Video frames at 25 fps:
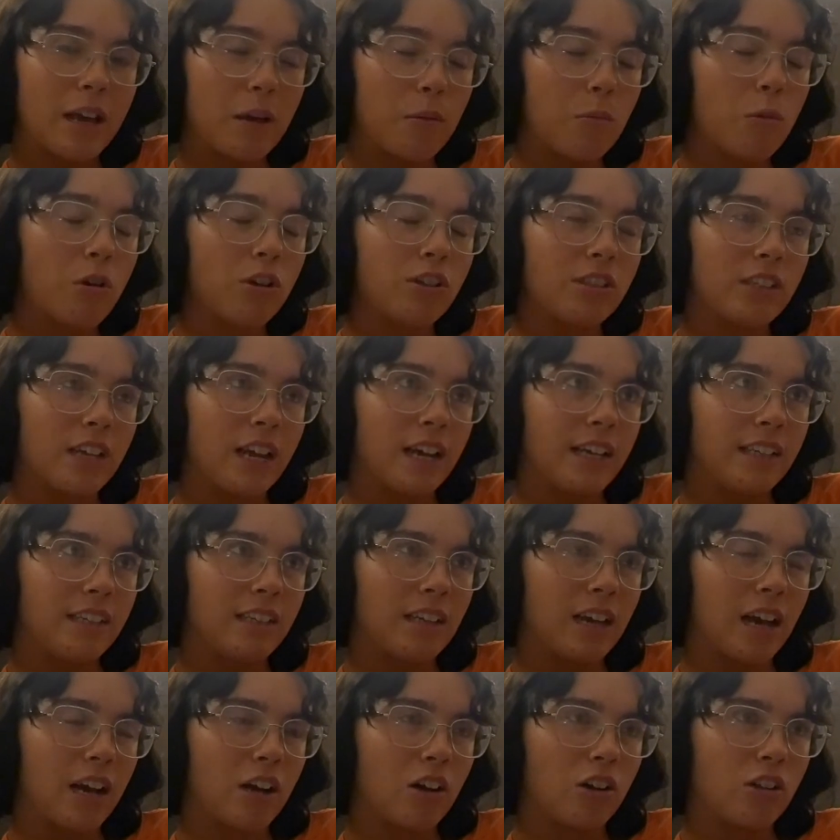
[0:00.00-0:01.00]
was nice.
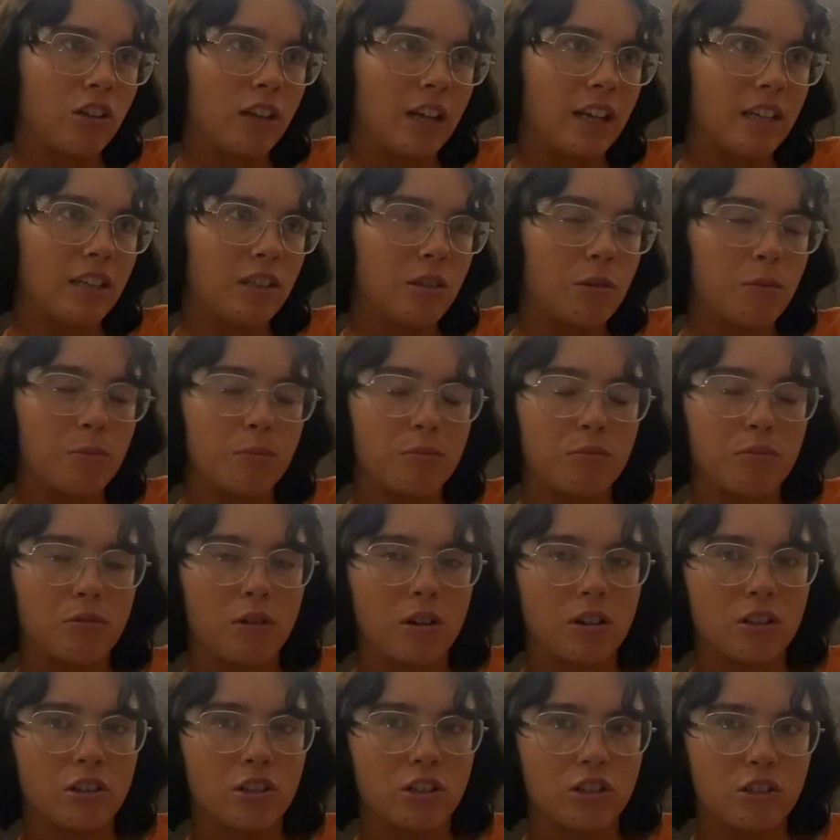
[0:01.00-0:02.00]
I got like the
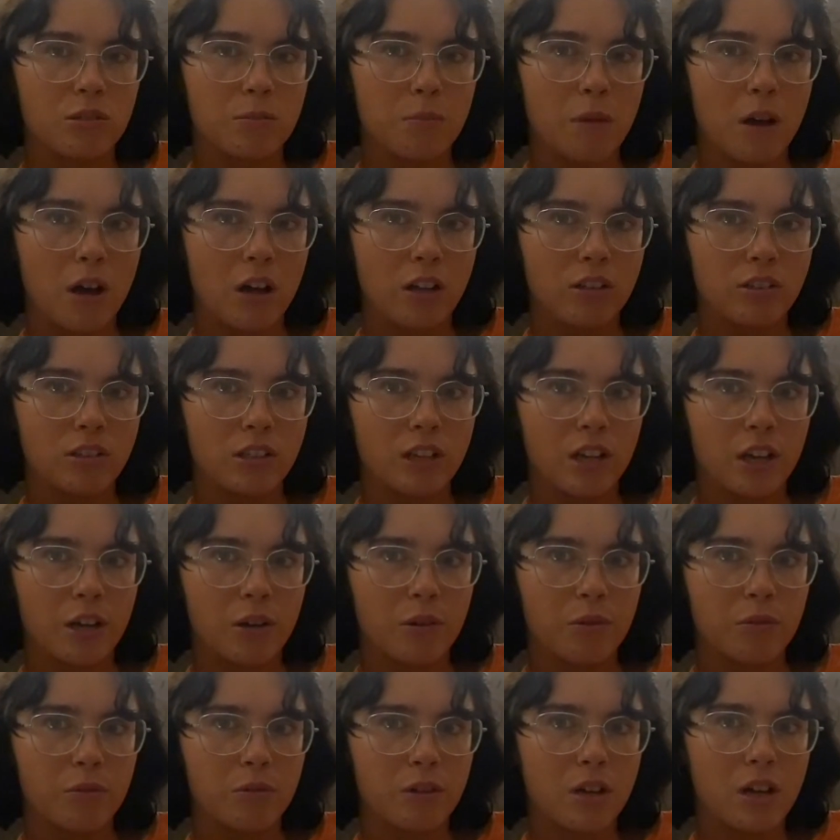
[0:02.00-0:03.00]

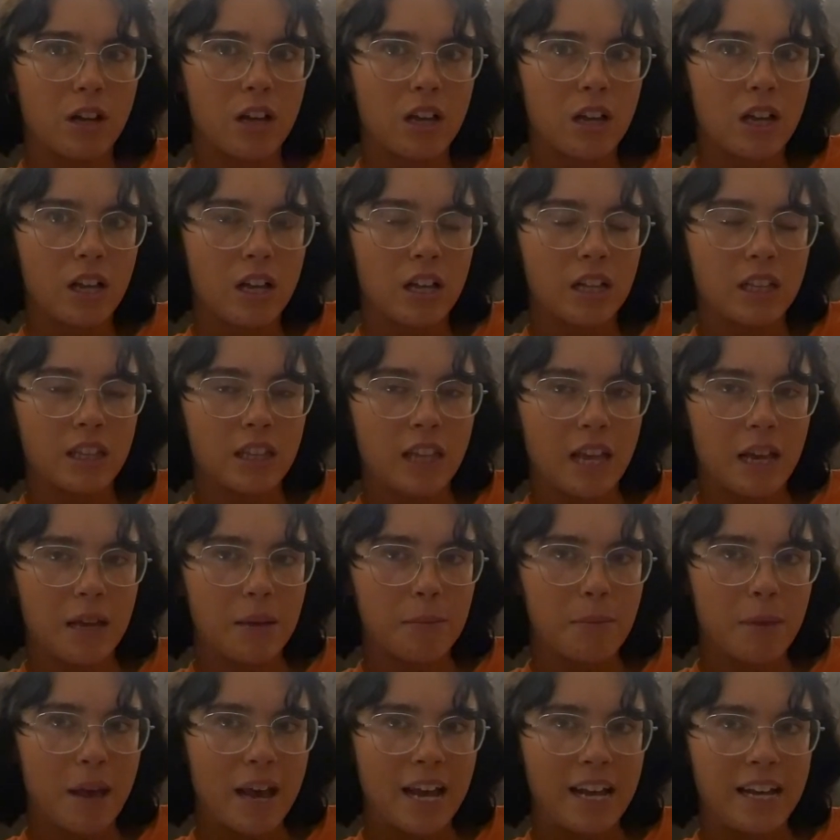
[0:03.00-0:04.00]
tomato
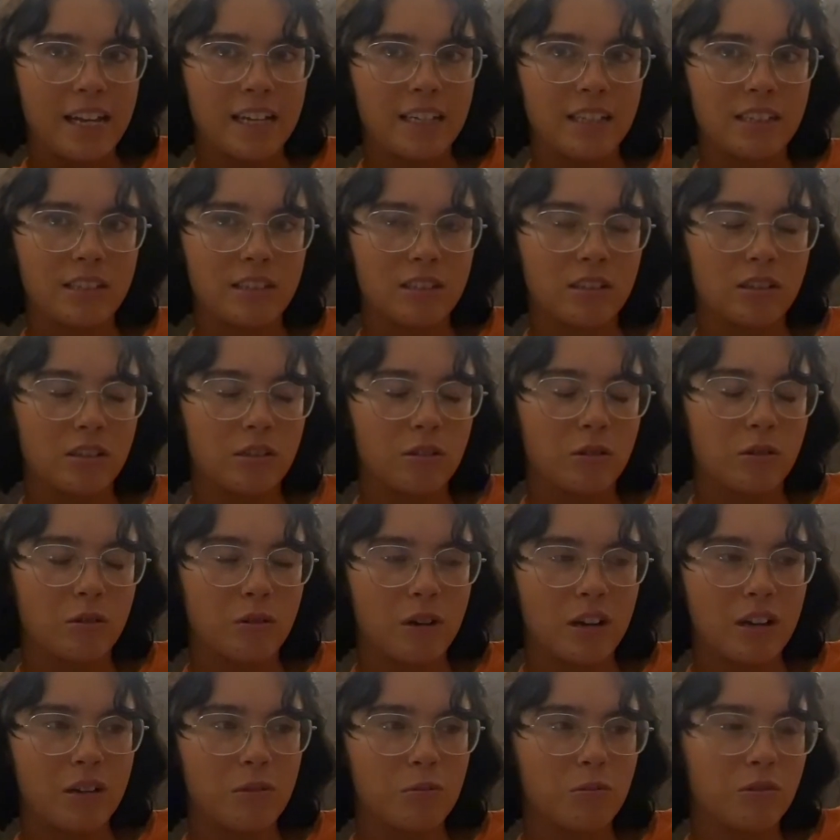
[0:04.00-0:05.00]
like paste,
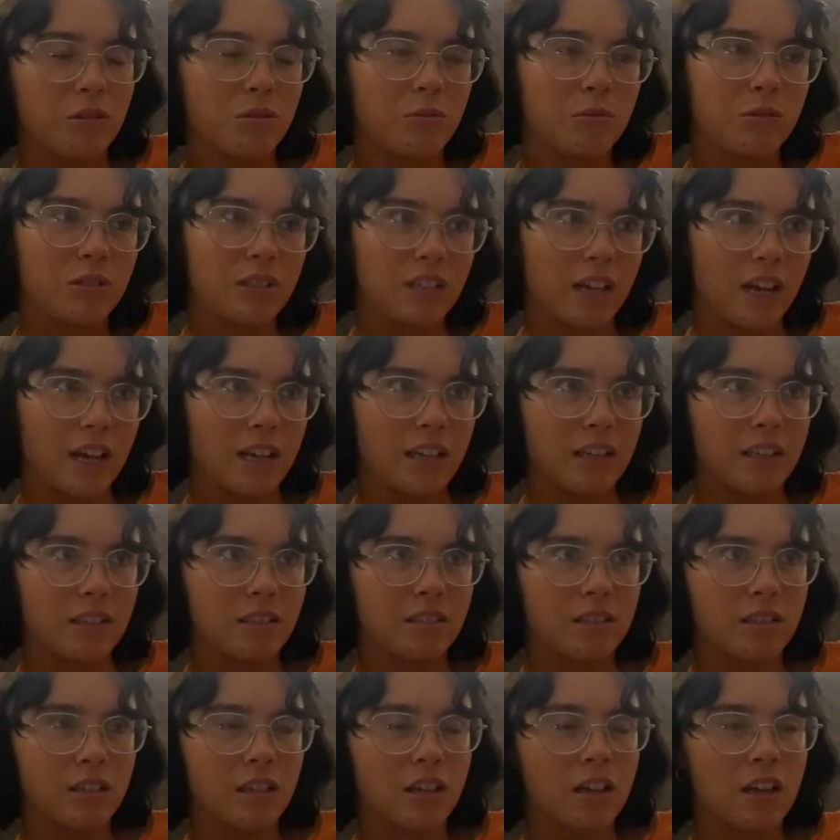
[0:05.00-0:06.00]
and it was
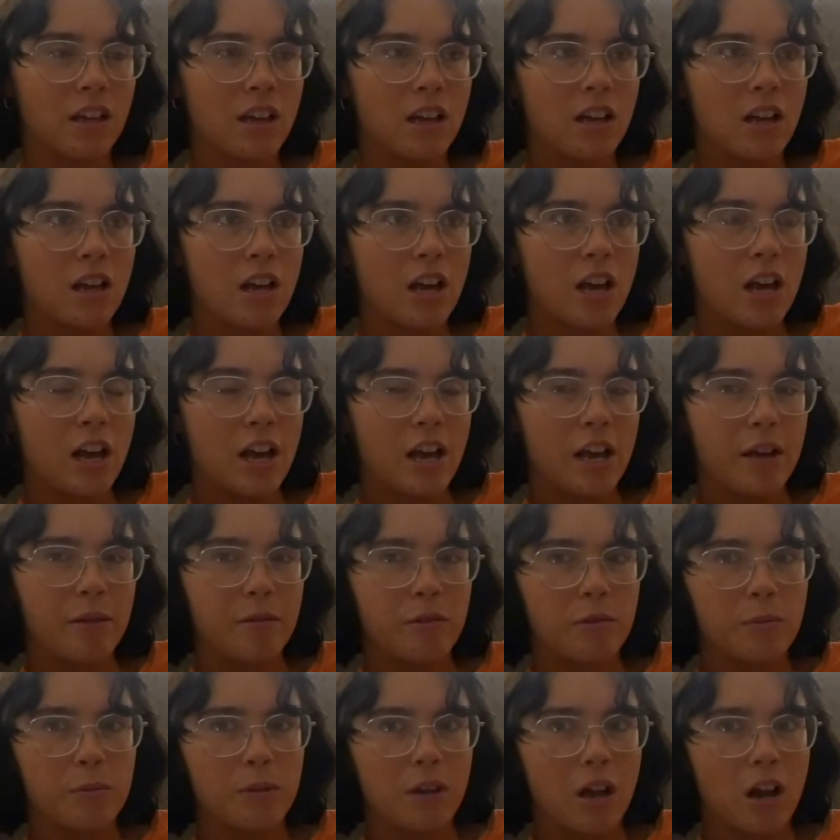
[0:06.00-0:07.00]
nice. The
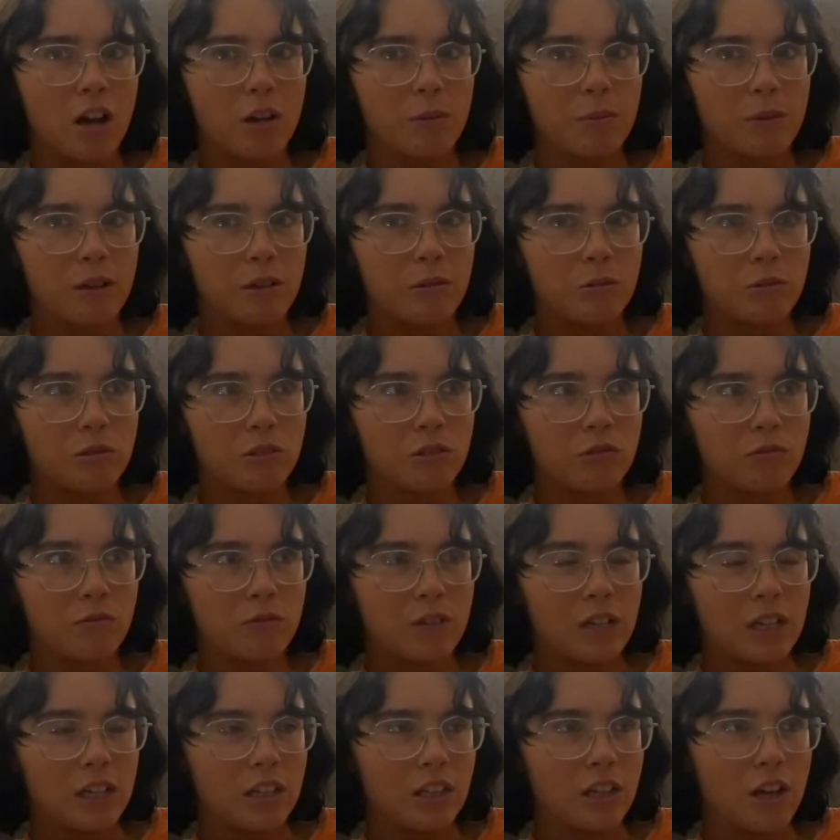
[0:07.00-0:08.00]
banana bread was
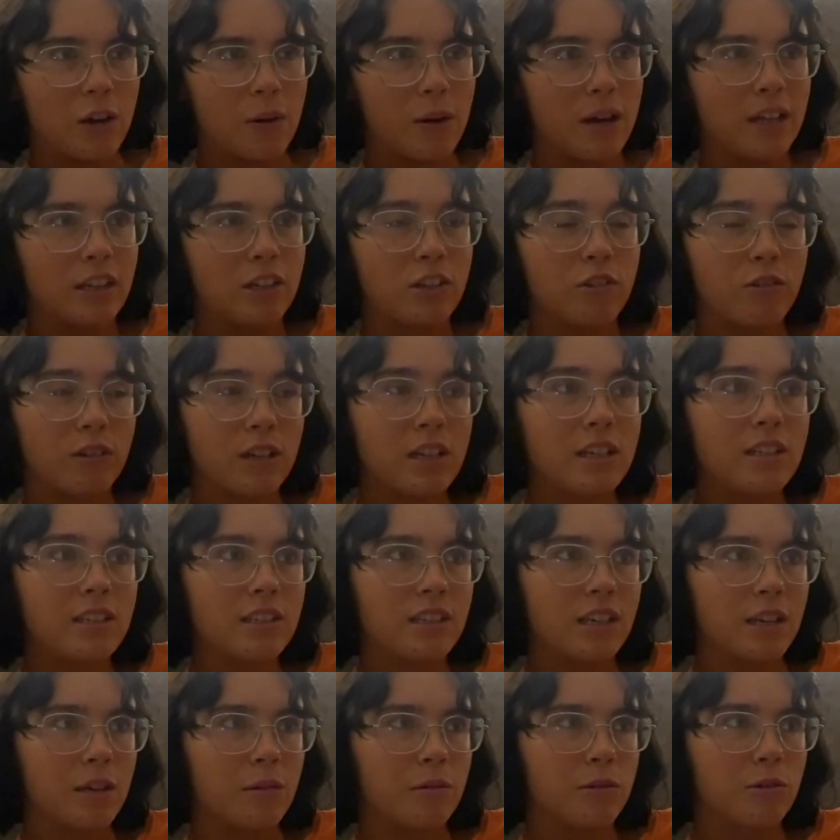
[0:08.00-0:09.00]
unreal though, and the green
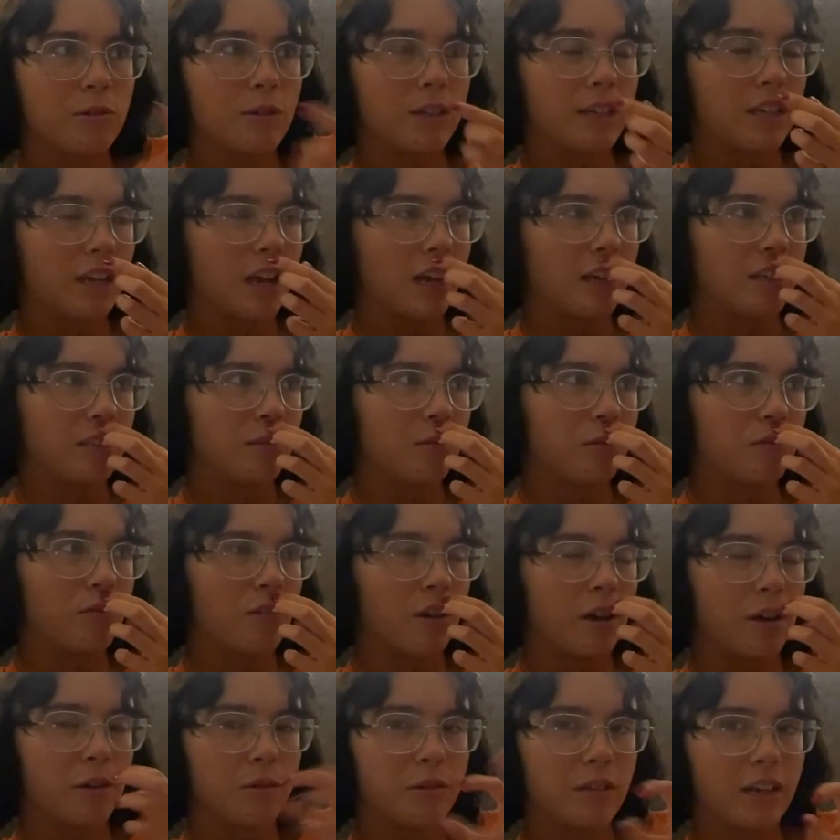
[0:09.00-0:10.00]
tea was really nice to be
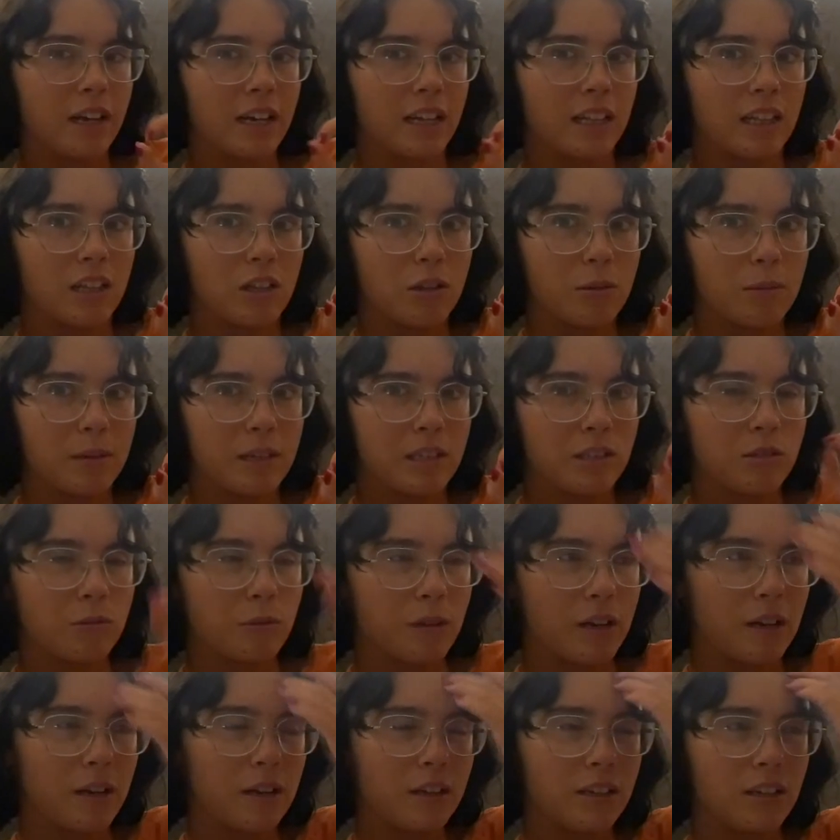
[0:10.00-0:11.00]
fair. It was like a little bit
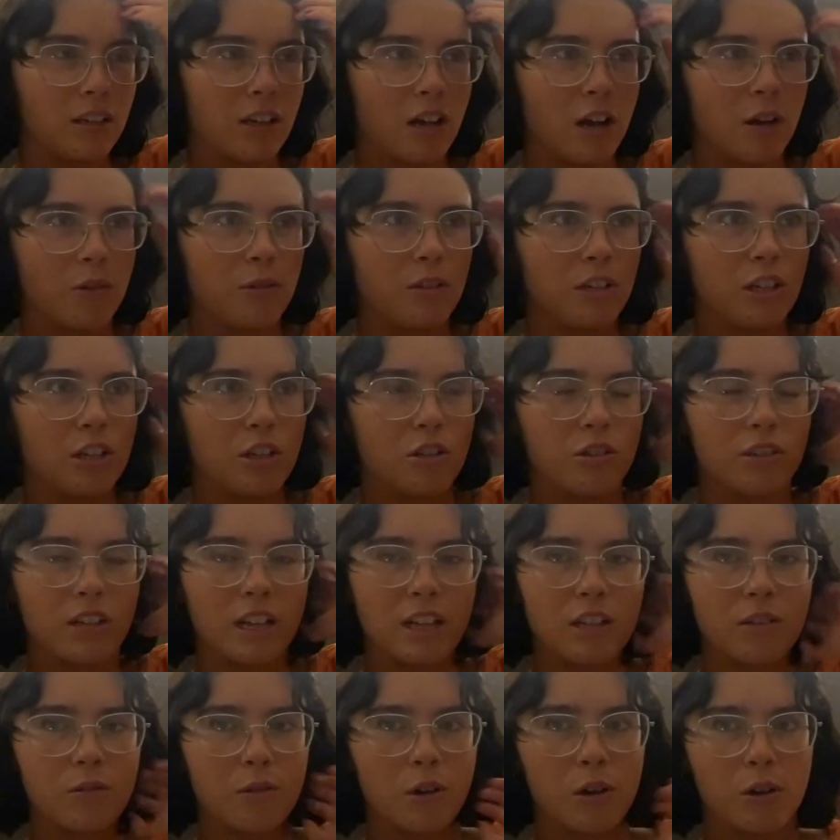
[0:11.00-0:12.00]
sweet, I don't know, they used
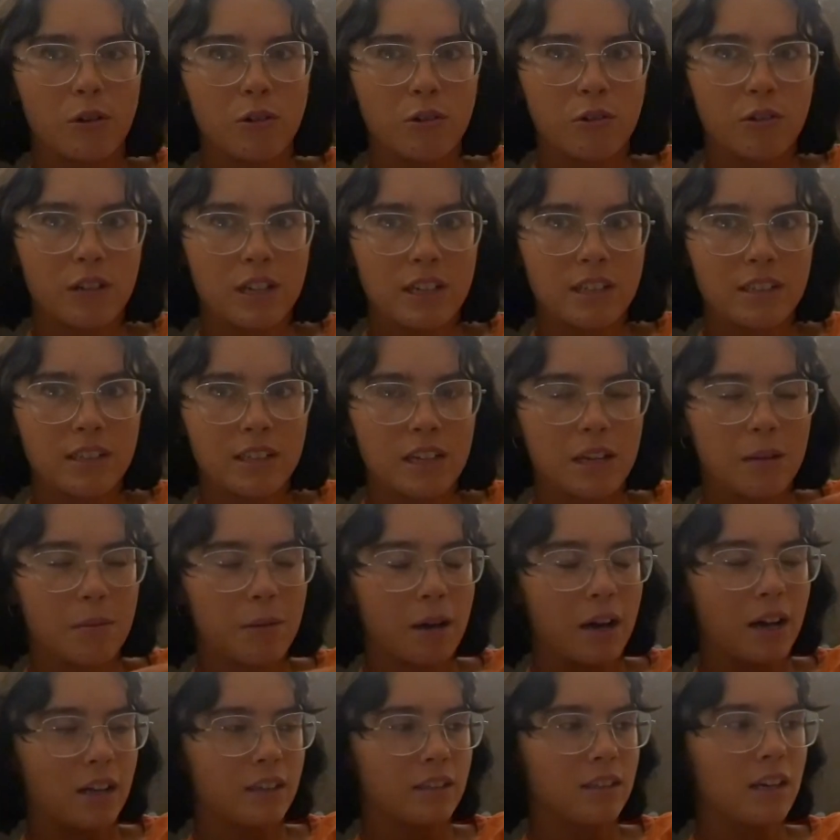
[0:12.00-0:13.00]
like their own green tea
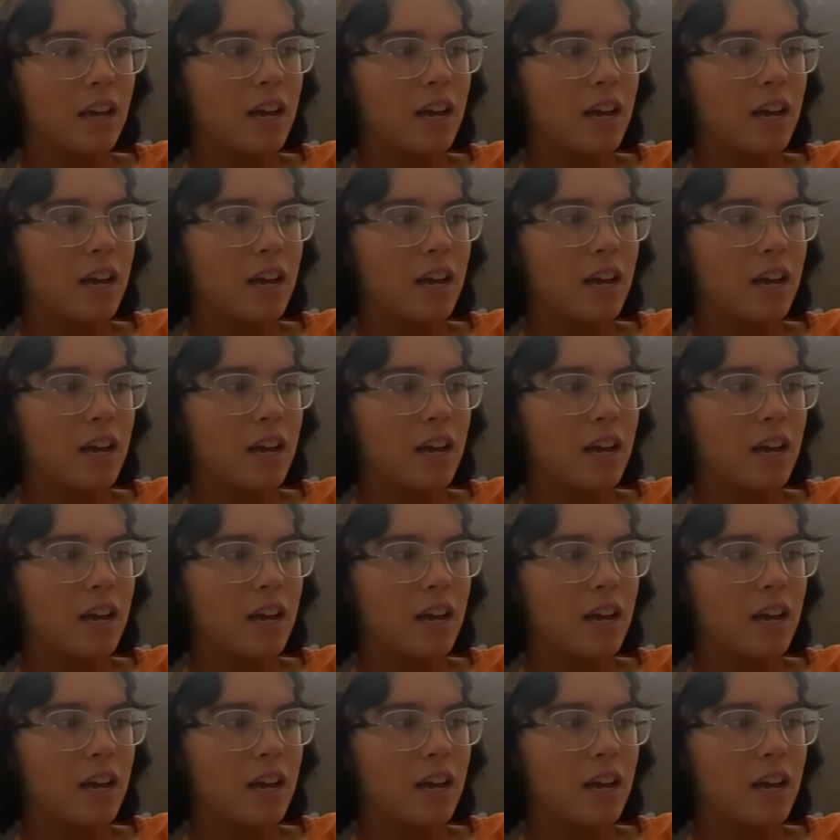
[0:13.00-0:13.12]
bags.